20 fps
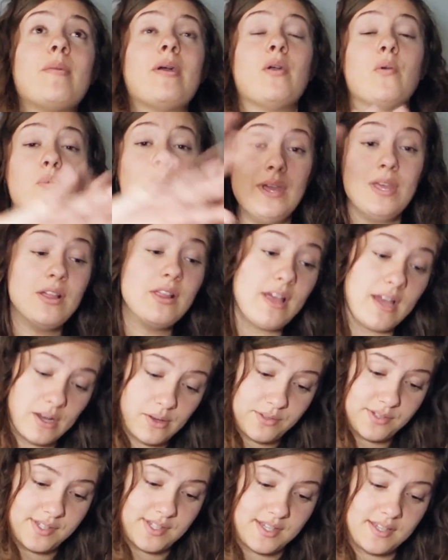my
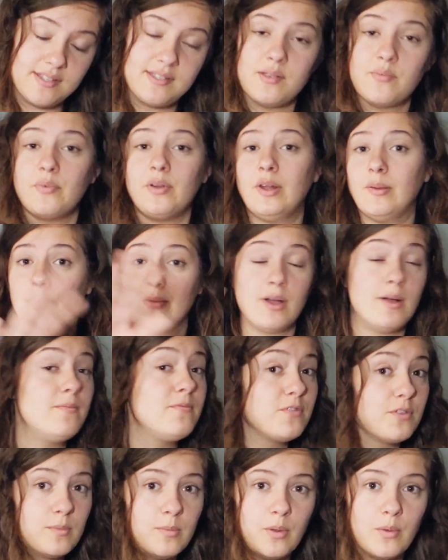wheelhouse is and what I'm
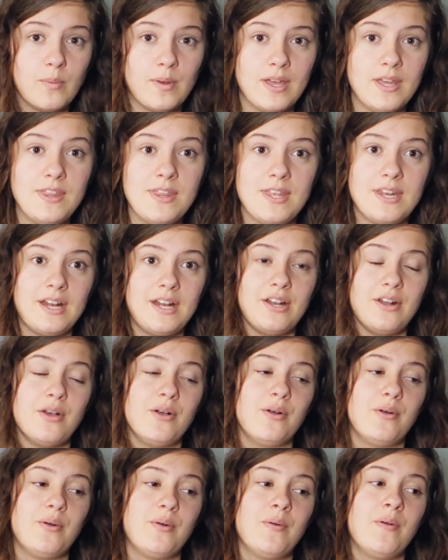comfortable with, and I
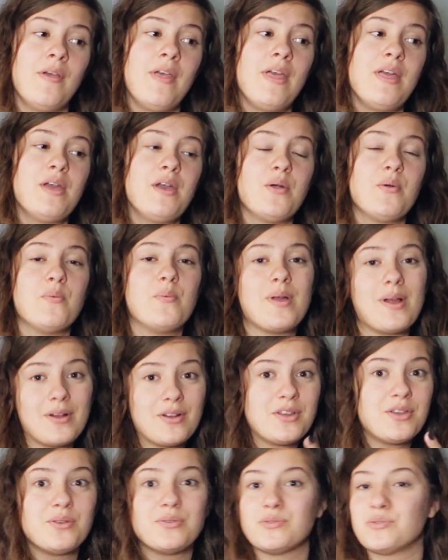know where
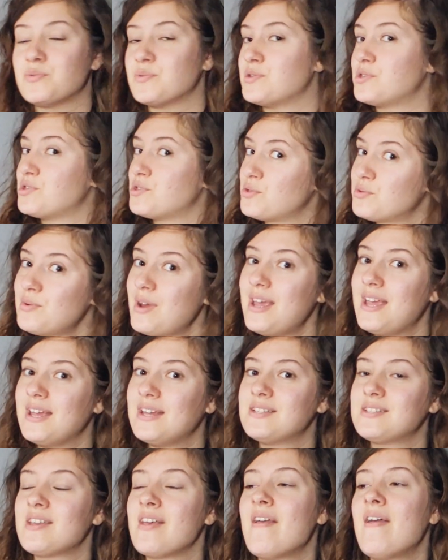to use
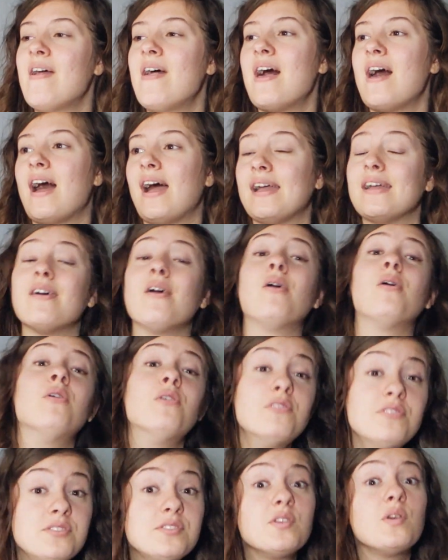restraint, I
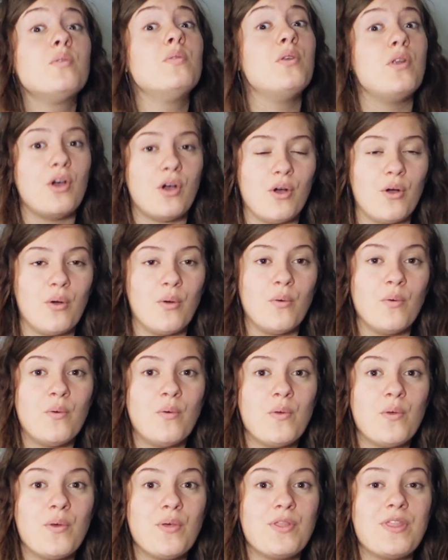also know
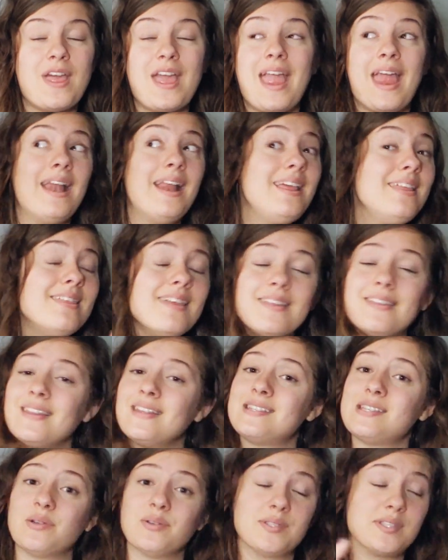that anything
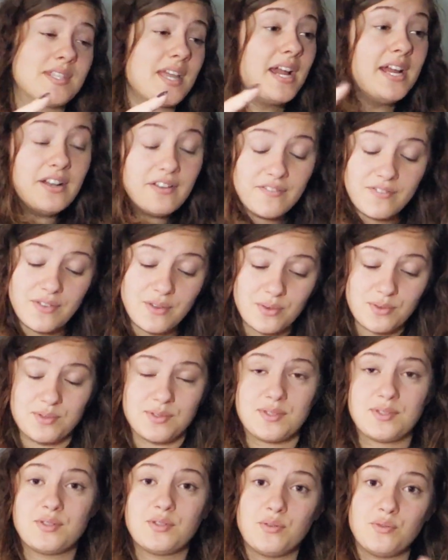that's outside of
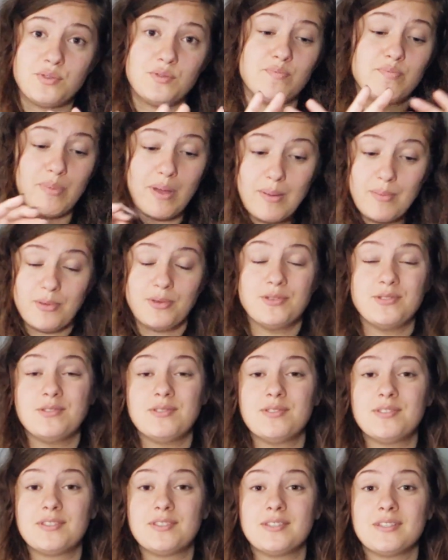those
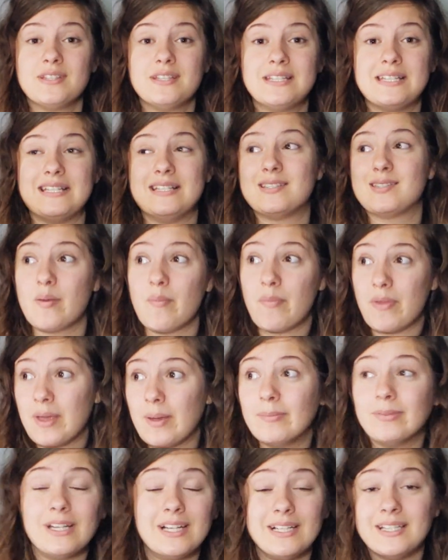bubbles is something
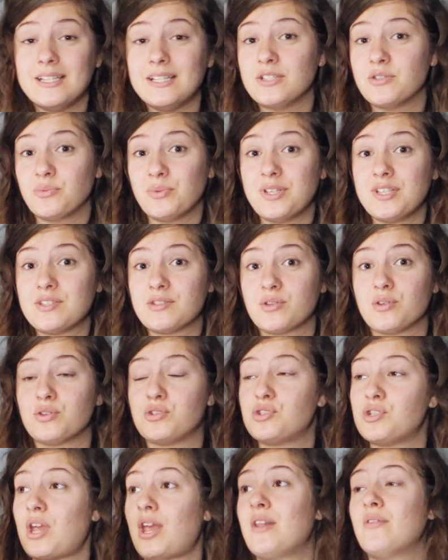I'm gonna need to
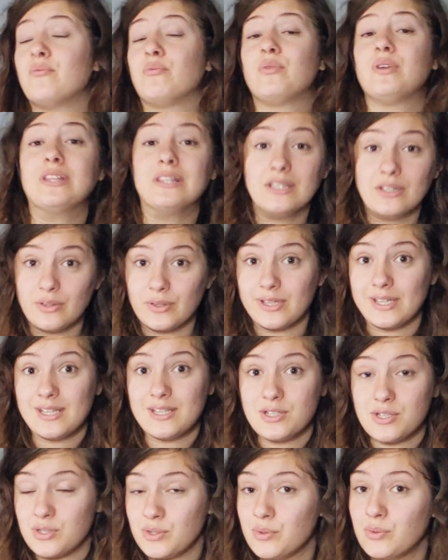research and really look
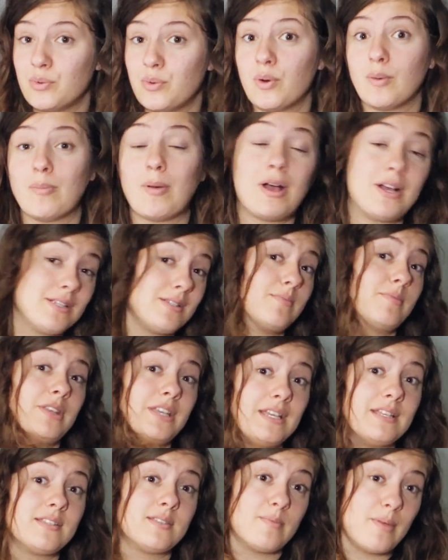into, or possibly
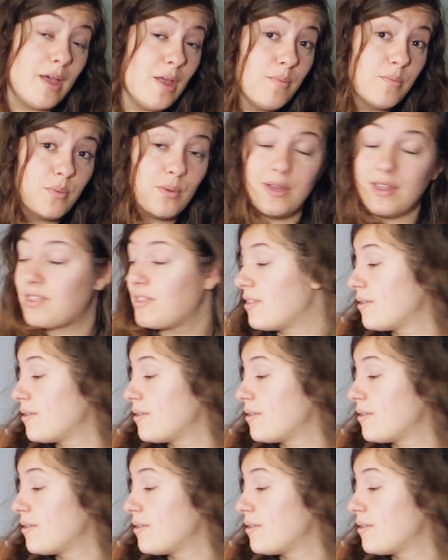get some help with.